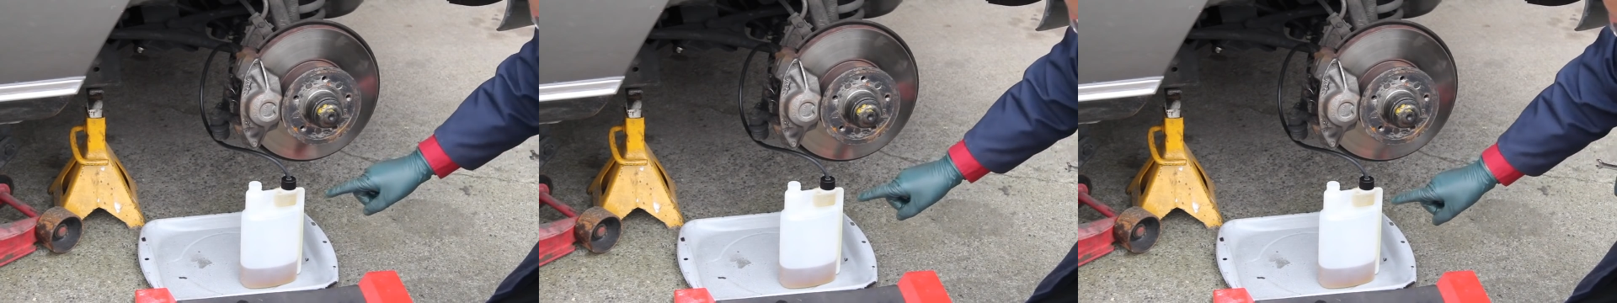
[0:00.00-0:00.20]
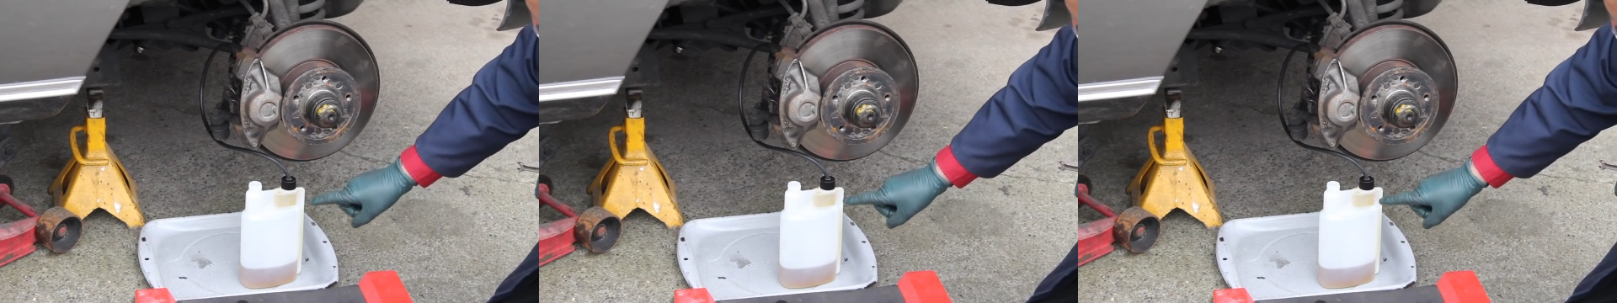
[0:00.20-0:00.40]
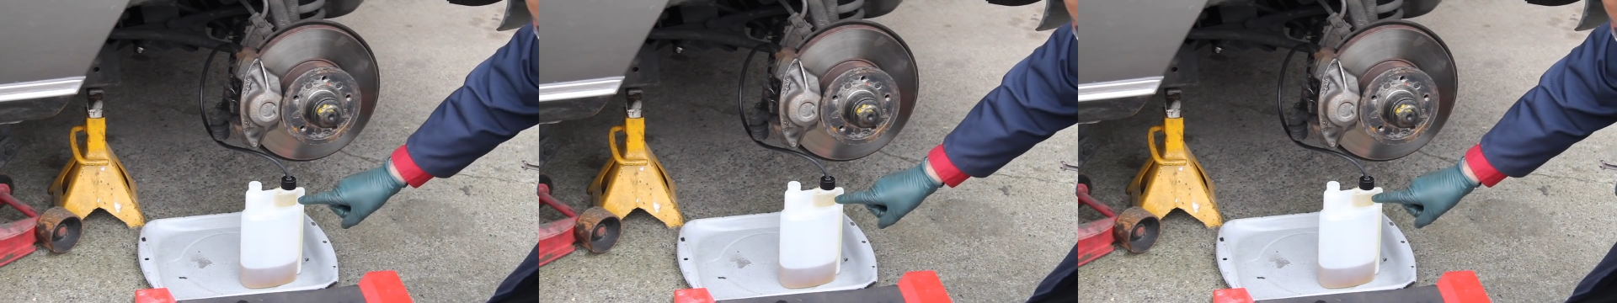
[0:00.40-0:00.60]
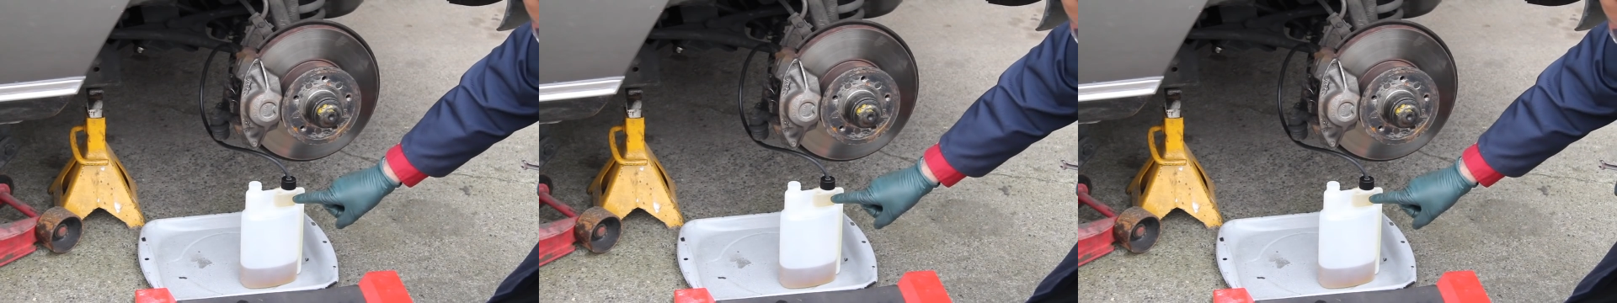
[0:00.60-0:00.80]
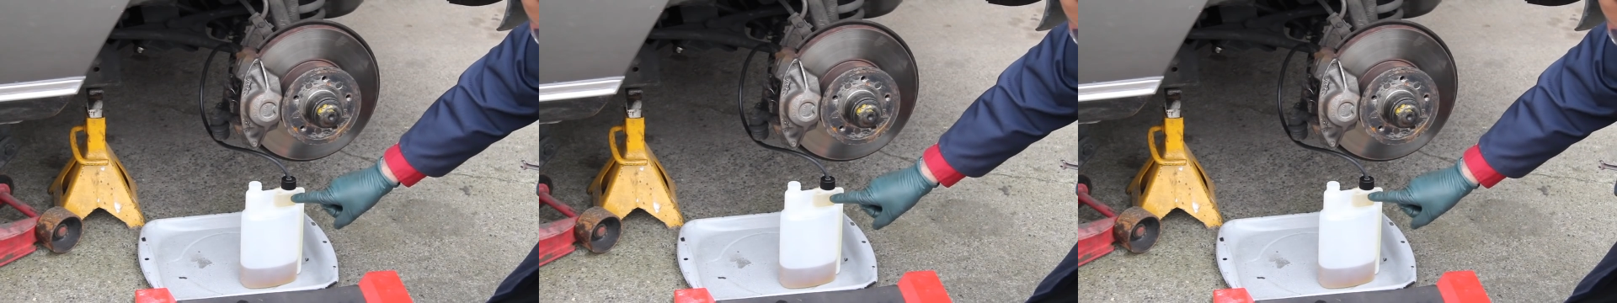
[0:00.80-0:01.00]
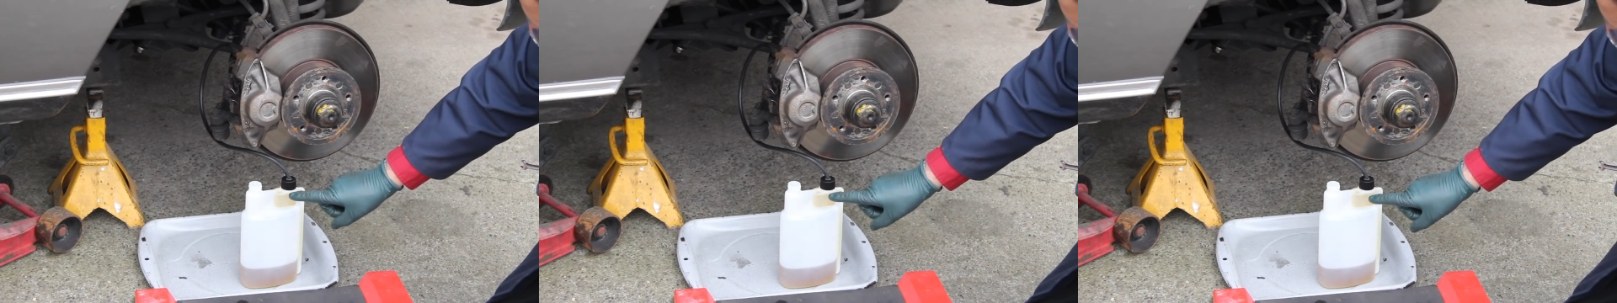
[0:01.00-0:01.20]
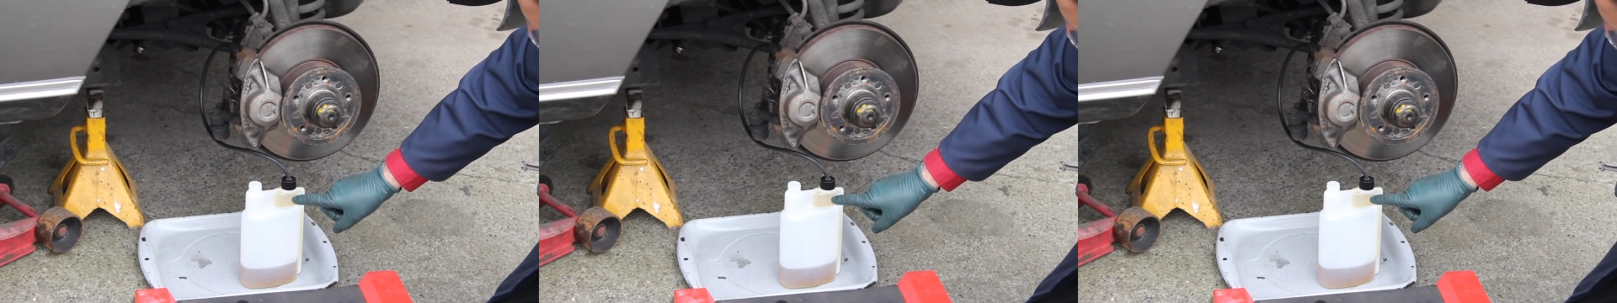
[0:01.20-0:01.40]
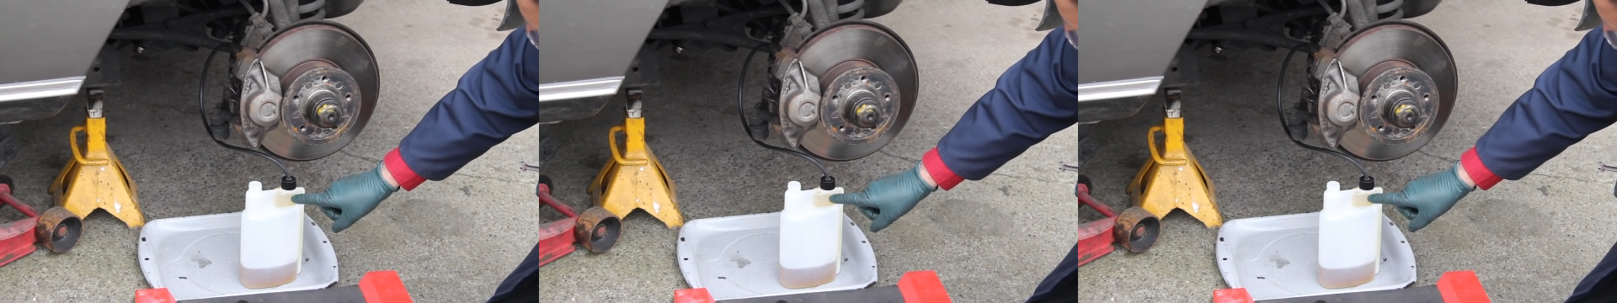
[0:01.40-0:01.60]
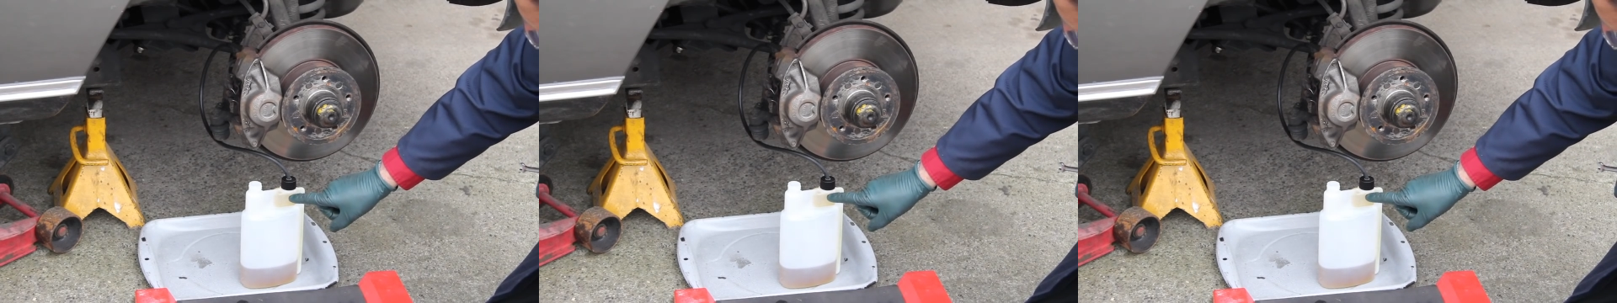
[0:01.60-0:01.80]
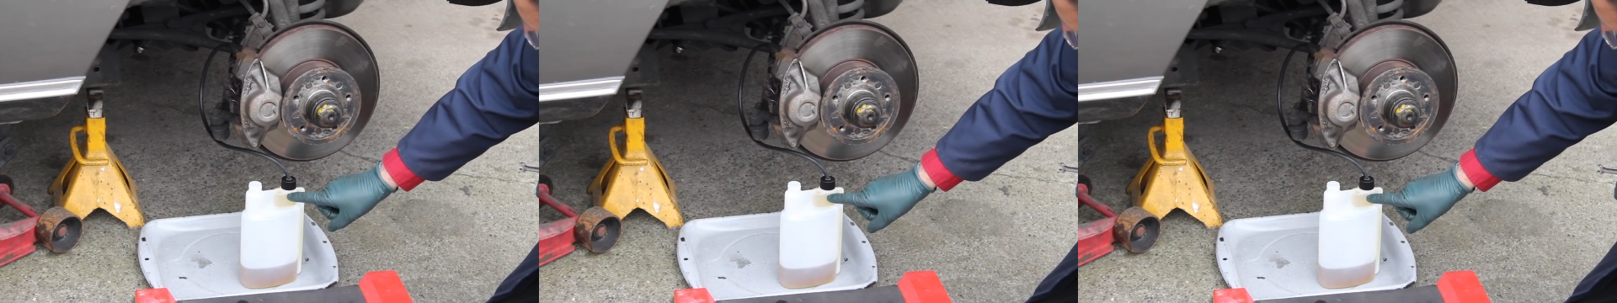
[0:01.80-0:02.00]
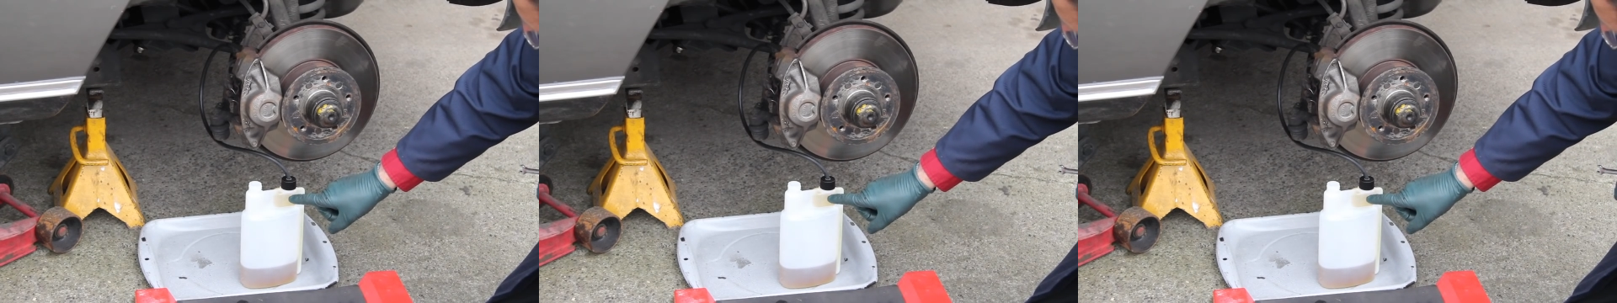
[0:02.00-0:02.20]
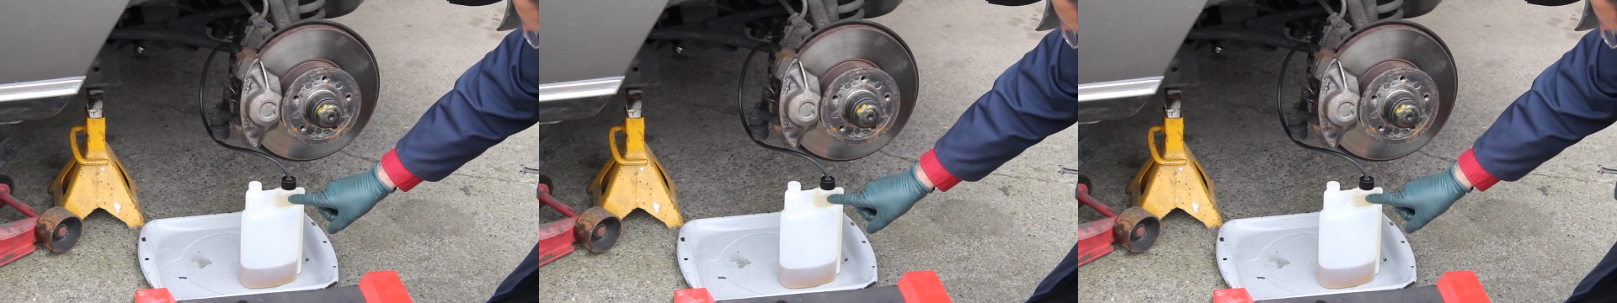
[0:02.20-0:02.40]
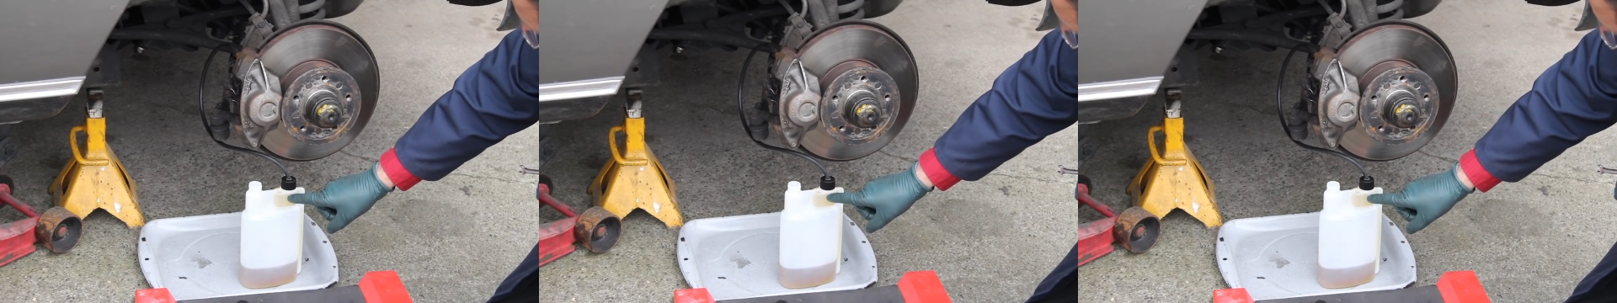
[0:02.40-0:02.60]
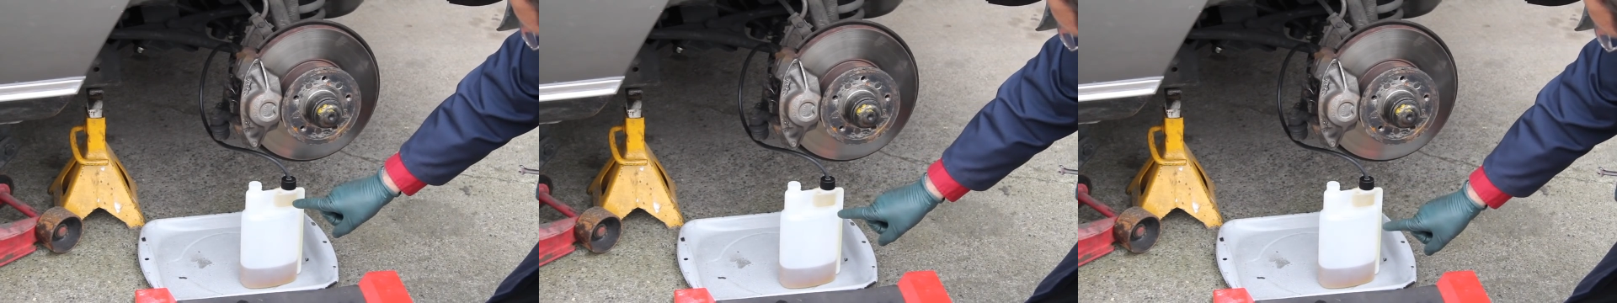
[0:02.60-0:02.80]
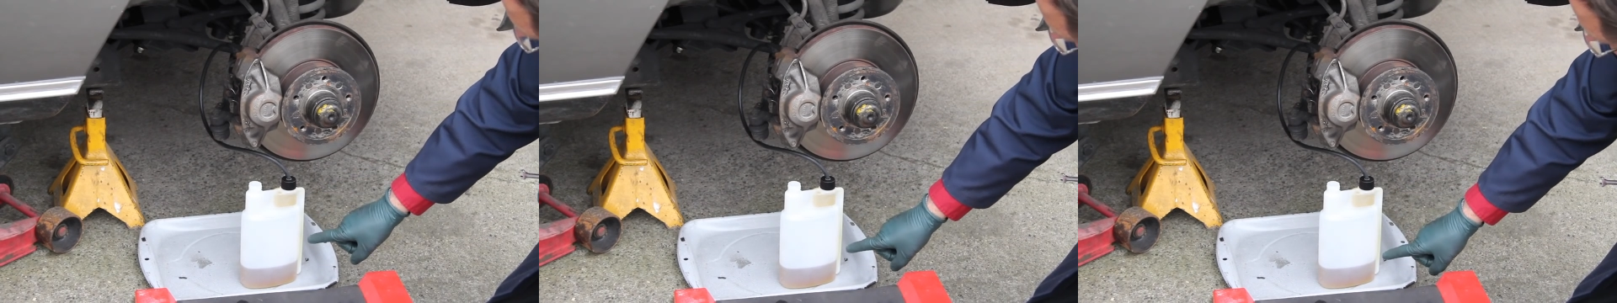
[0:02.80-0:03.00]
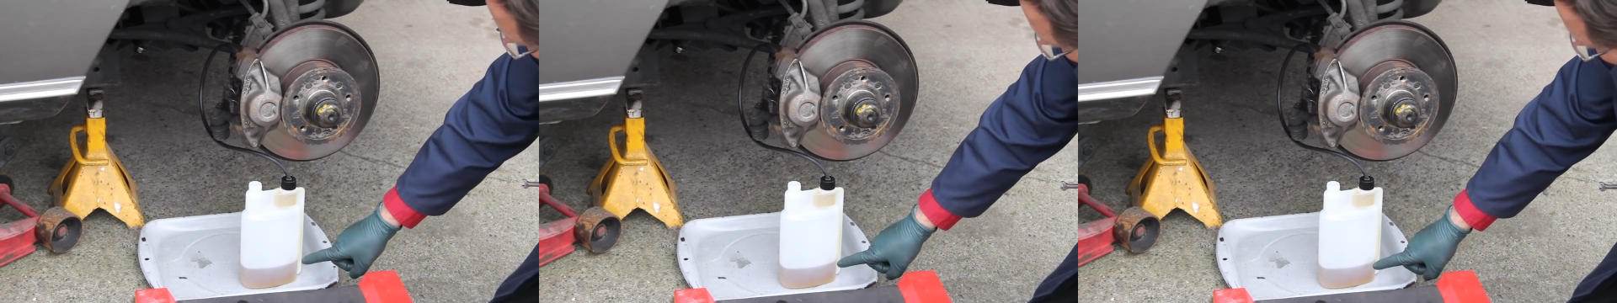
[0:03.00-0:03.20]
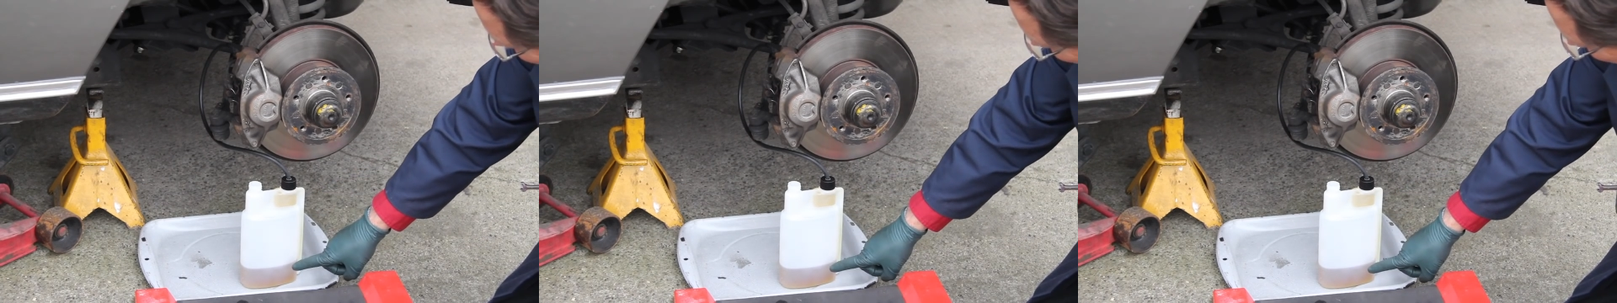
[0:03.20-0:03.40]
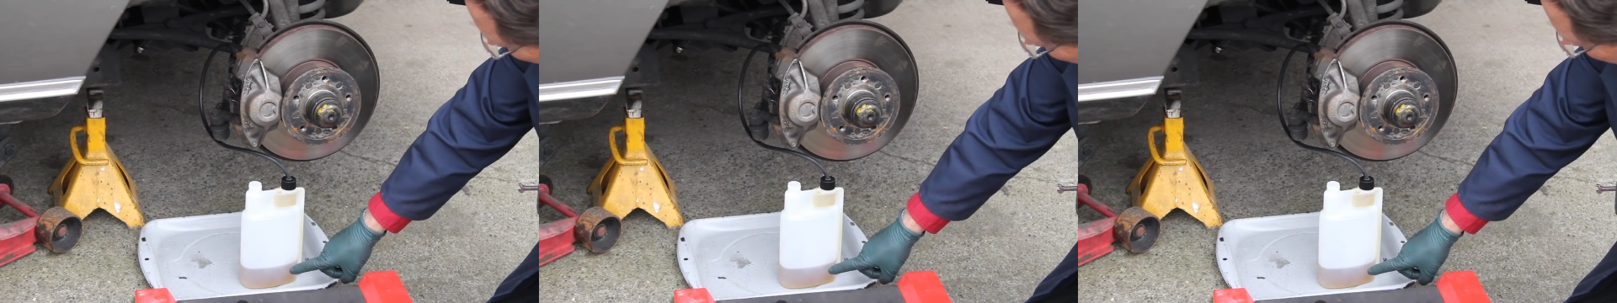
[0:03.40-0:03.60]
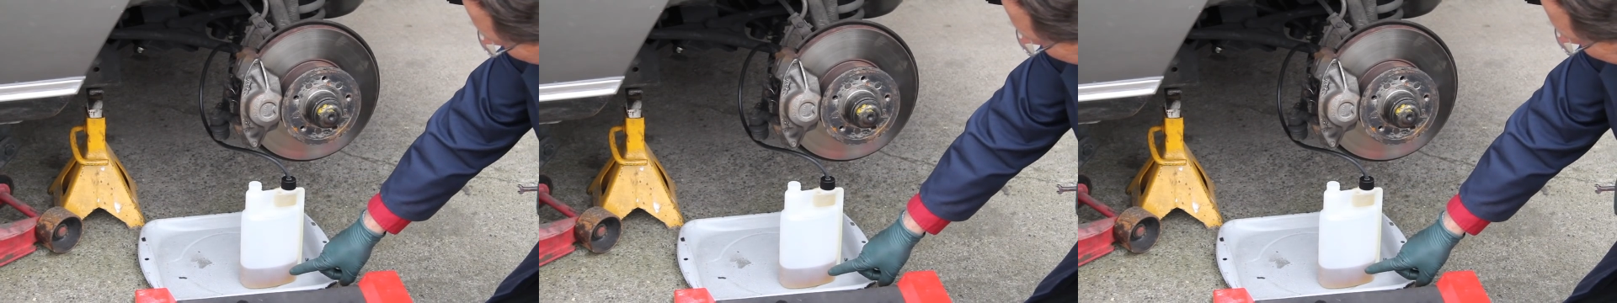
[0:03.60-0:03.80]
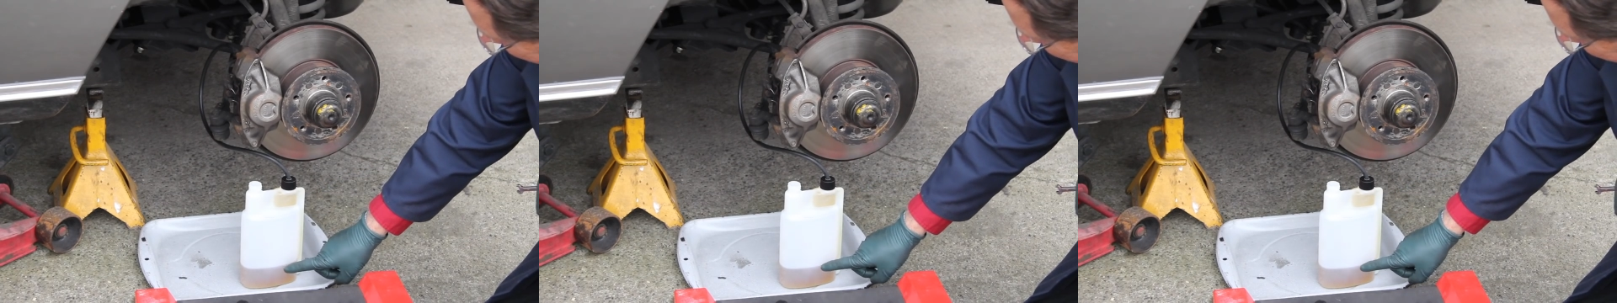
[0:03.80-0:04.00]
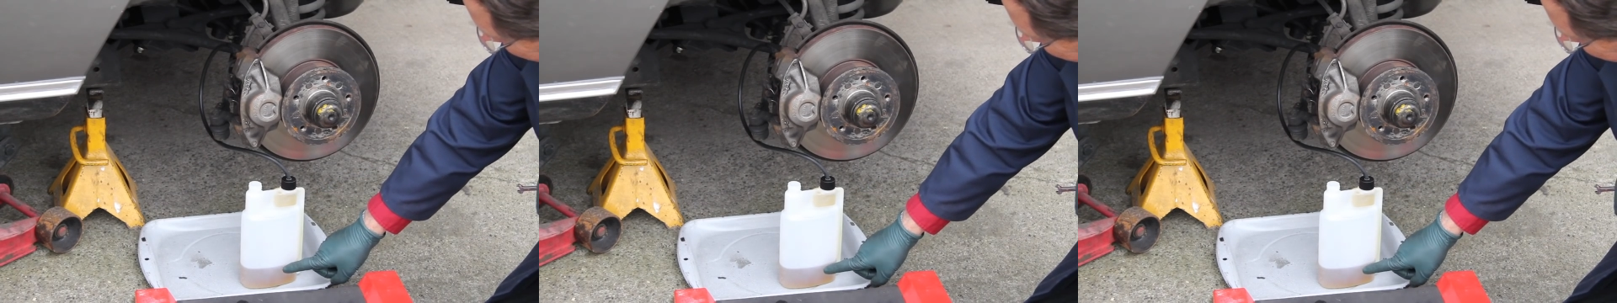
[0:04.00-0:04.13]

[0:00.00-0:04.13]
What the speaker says: No face is visible, so there are no lips to read.